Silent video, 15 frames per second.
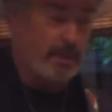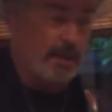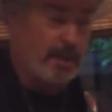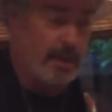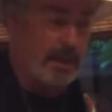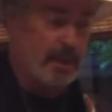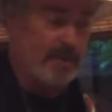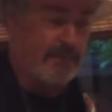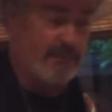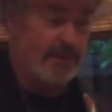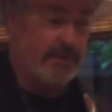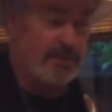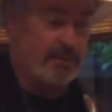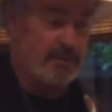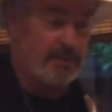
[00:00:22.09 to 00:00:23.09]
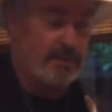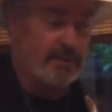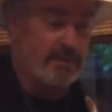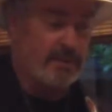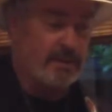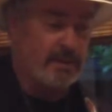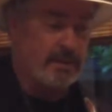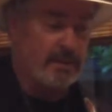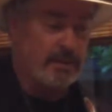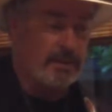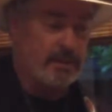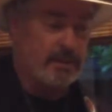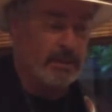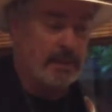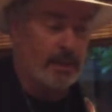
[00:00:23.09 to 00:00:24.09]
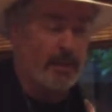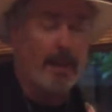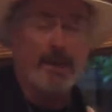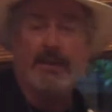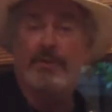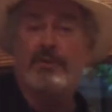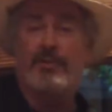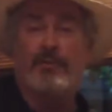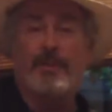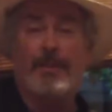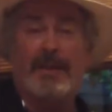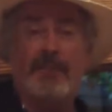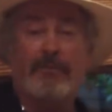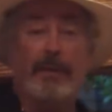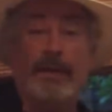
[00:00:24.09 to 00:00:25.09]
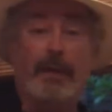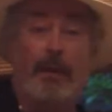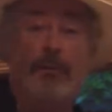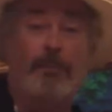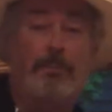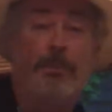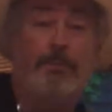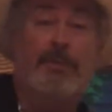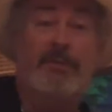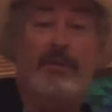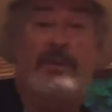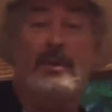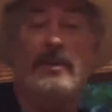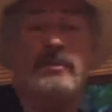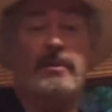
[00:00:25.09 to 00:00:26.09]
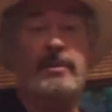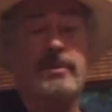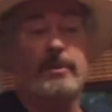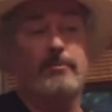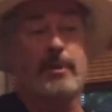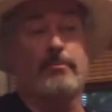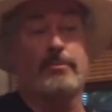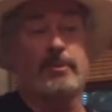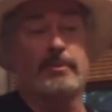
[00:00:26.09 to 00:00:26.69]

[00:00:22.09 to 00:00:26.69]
I figured it's a lot easier if I make a video, because then you get to see what I'm